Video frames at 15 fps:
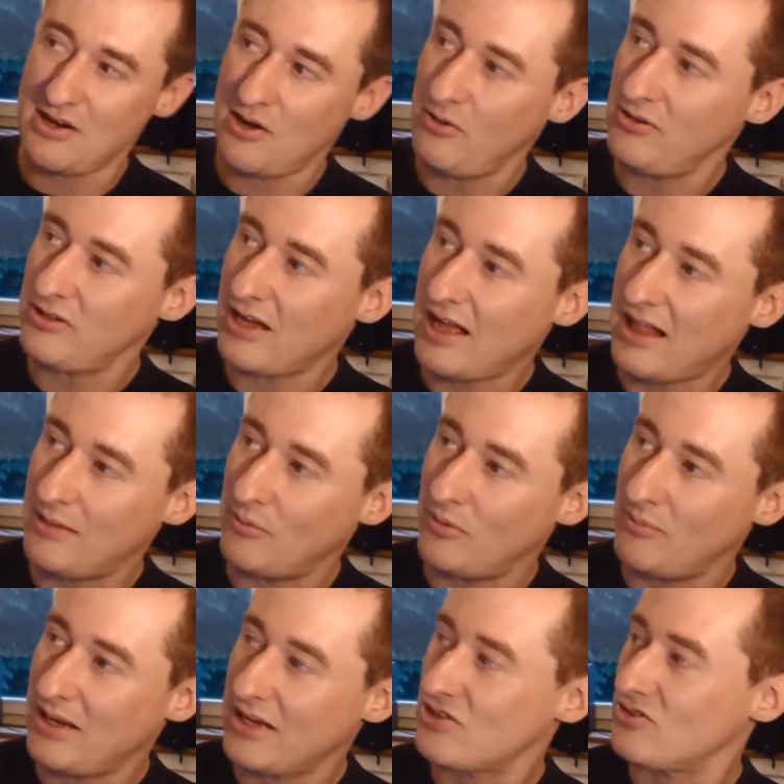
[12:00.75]
an old
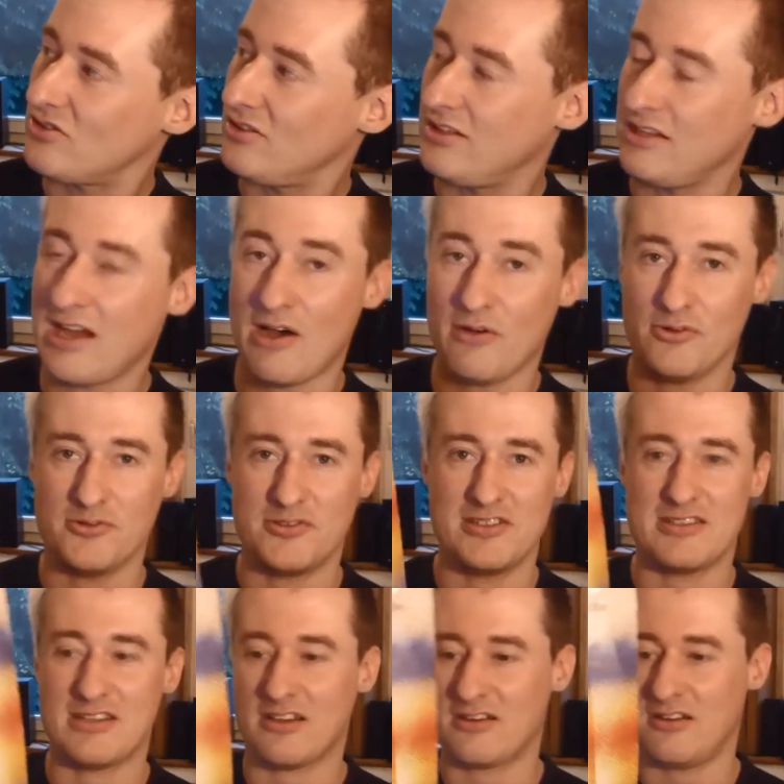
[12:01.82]
album, actually.
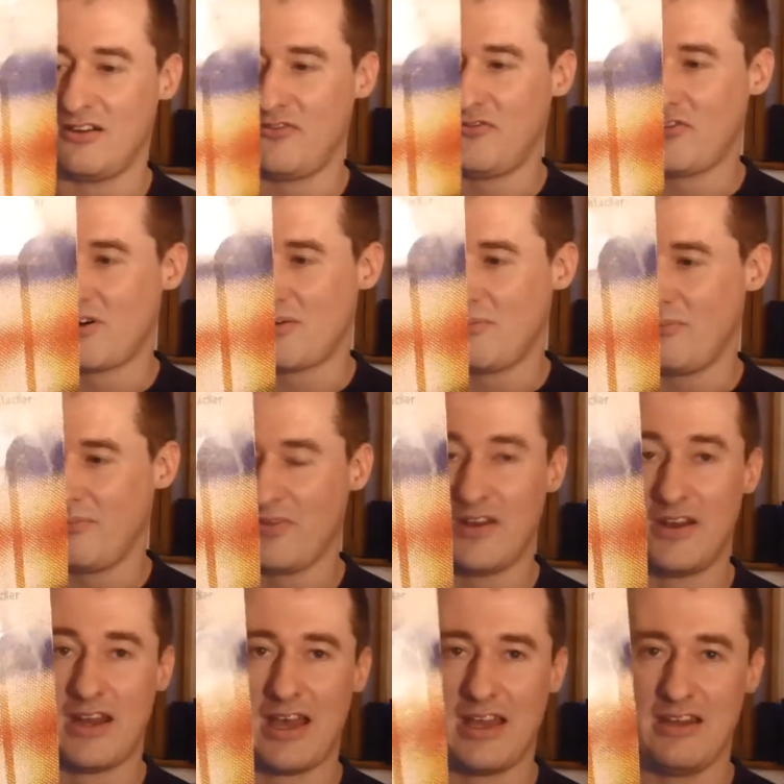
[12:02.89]
Autodetector from the
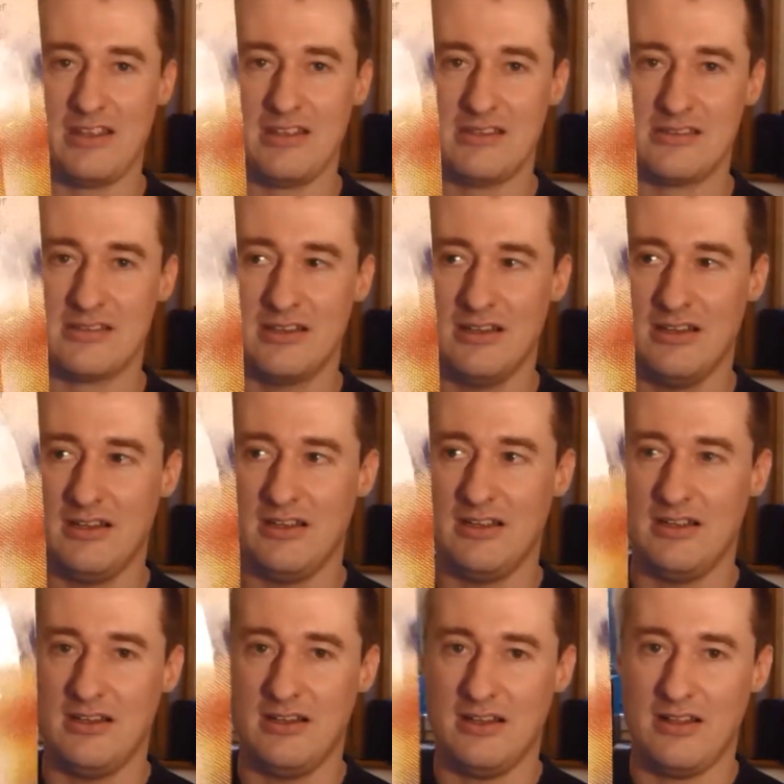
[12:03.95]
90s.
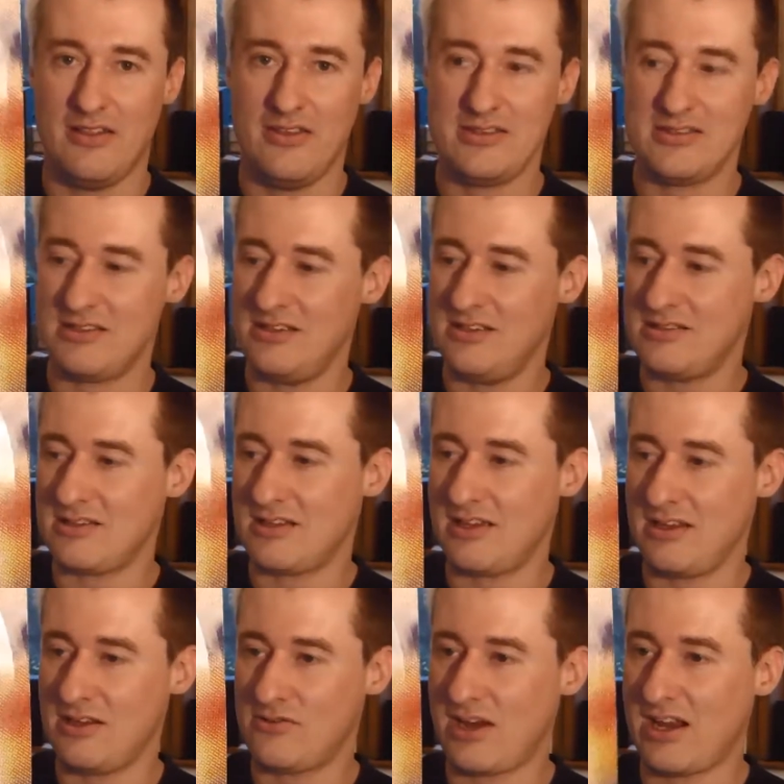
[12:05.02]
This is
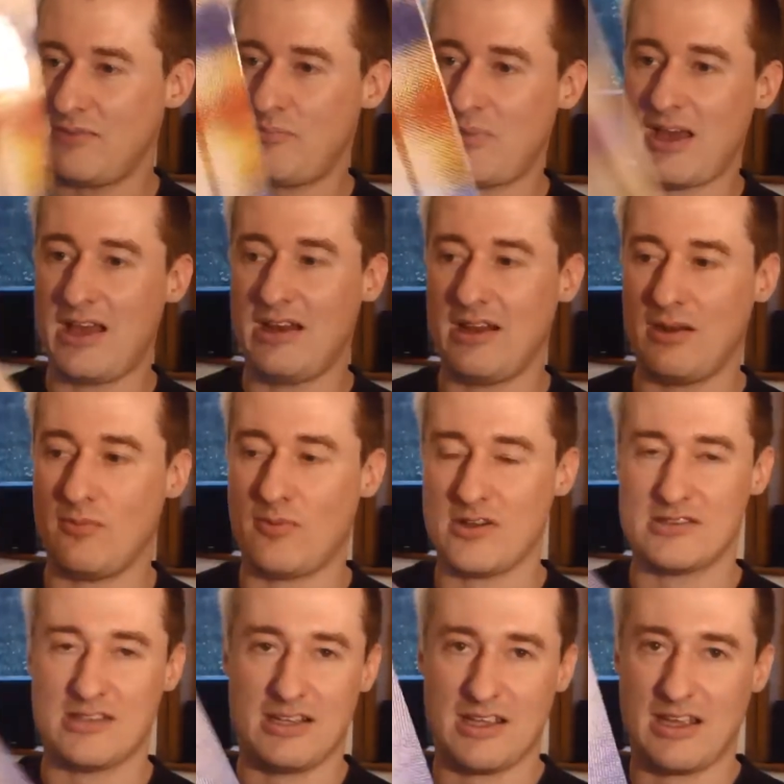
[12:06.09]
a great band, and
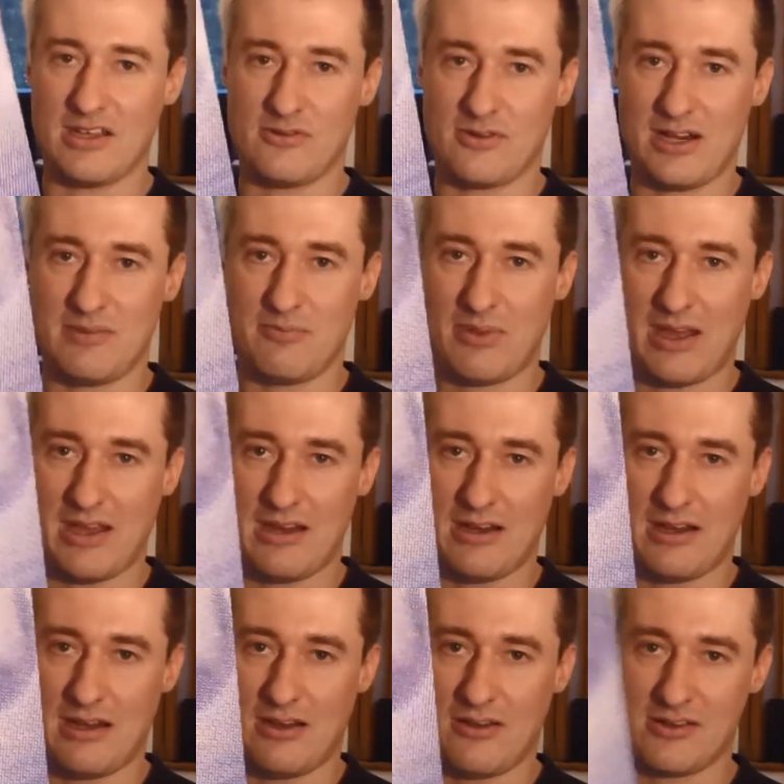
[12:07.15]
was like a great band,
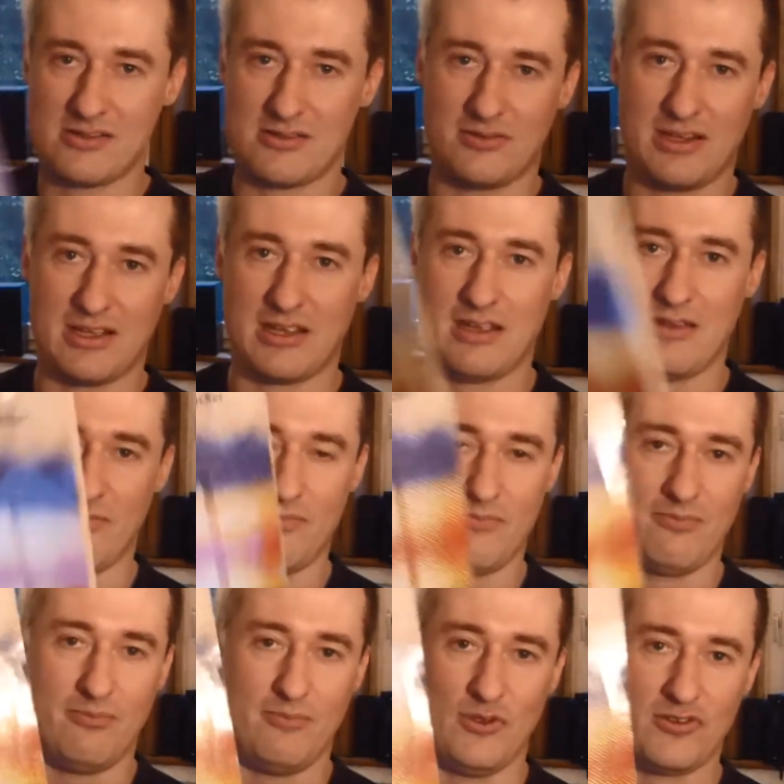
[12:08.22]
and also like a
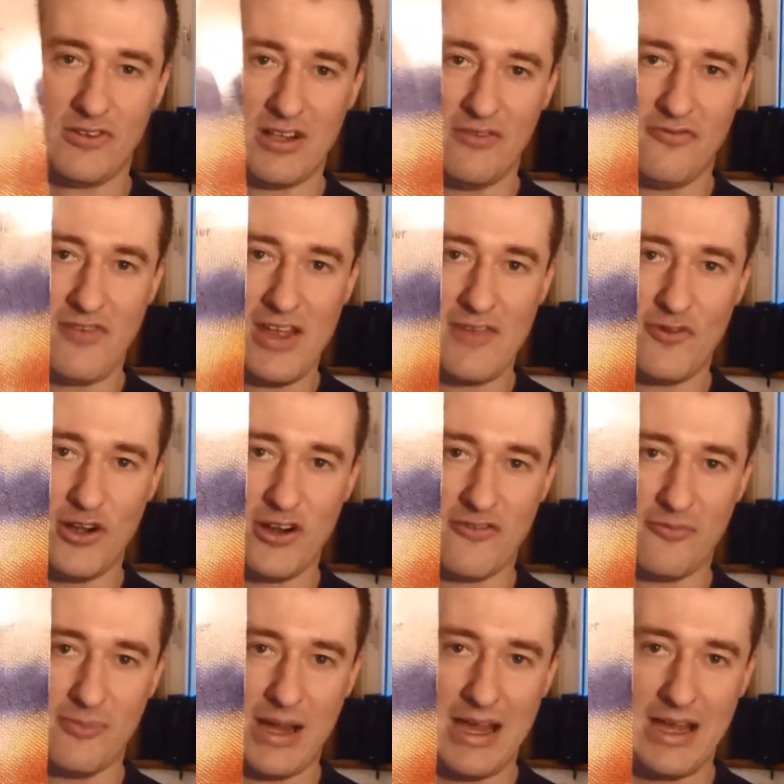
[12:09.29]
musical favorite
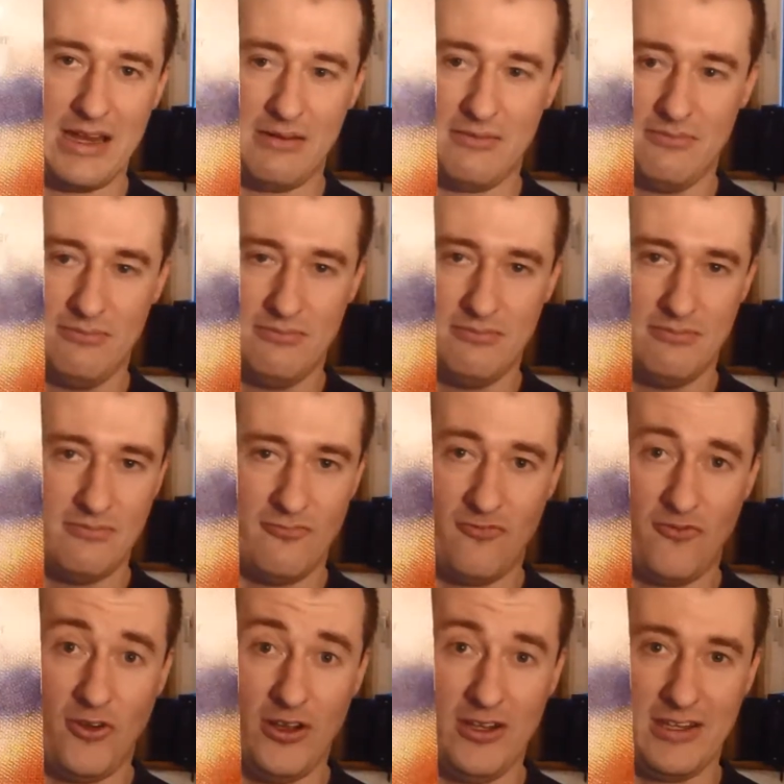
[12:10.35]
of mine
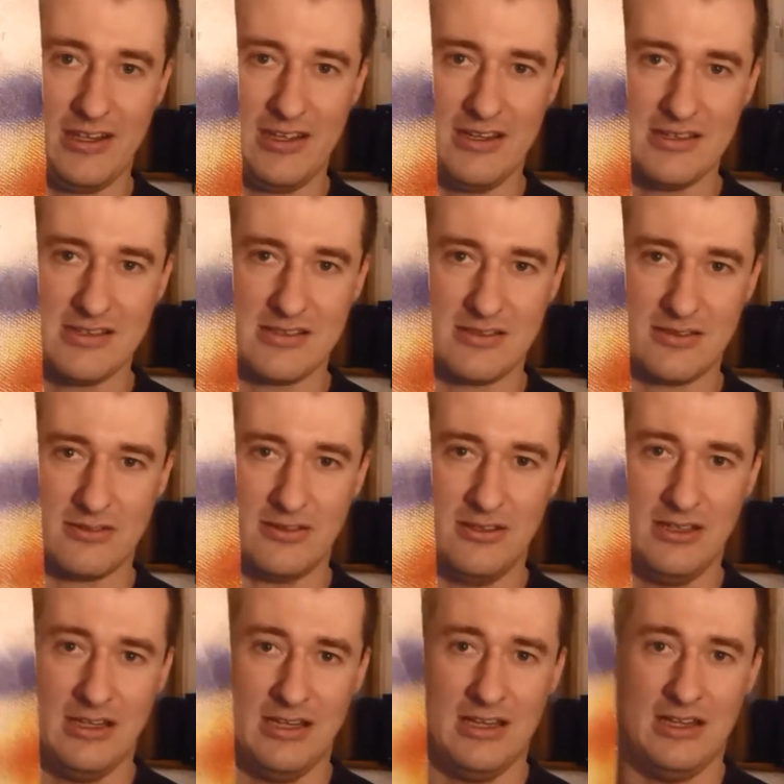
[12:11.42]
for years. So